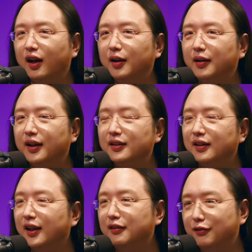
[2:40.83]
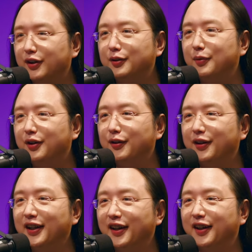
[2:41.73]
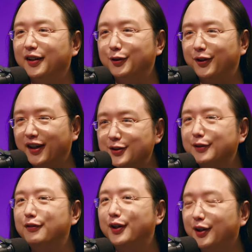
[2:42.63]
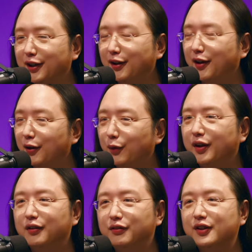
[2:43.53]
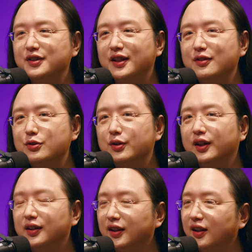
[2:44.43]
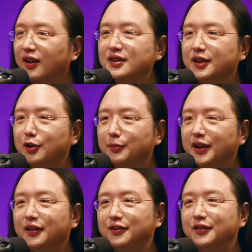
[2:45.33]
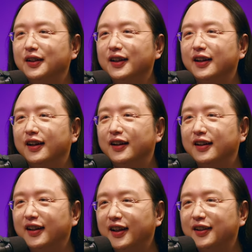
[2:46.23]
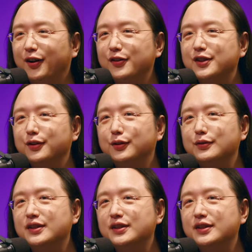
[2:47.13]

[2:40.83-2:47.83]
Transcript: Uh, and like Freddie Mercury, uh, you're actually very uh, well versed and trained in classical piano. Uh, and also, you